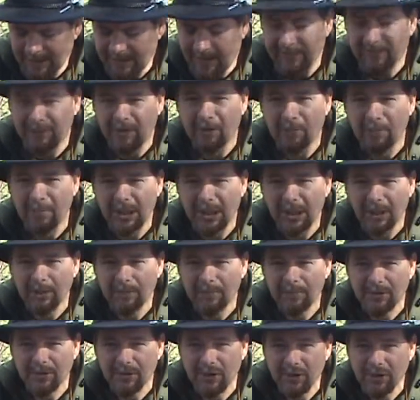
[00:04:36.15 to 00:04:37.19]
I've never been in
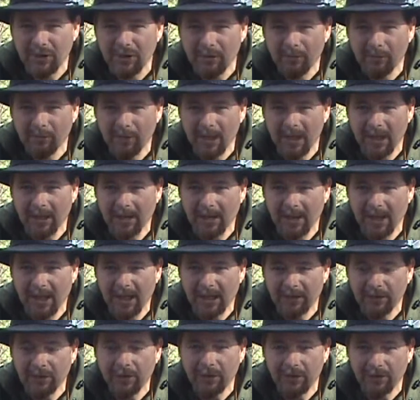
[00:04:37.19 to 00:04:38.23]
a position where
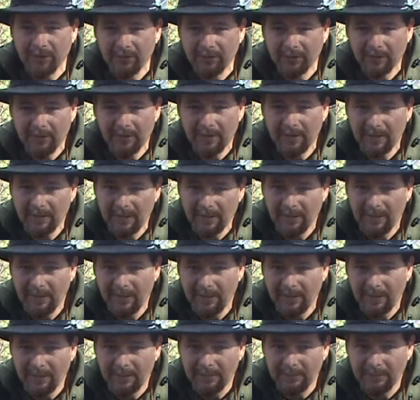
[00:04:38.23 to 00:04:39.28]
I couldn't
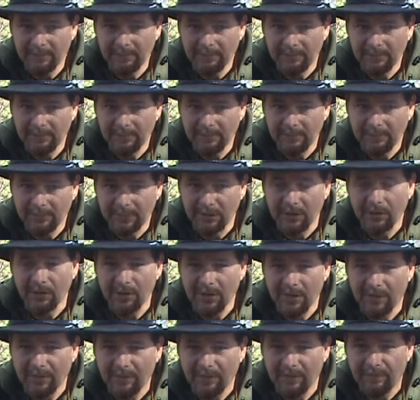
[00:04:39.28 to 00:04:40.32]
do
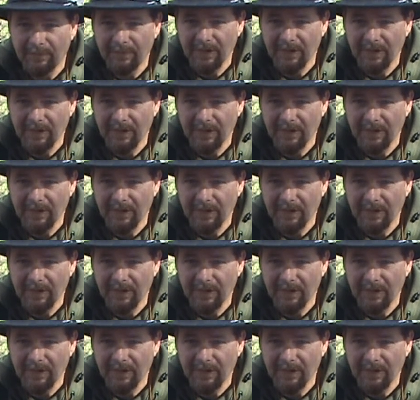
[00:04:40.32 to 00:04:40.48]
something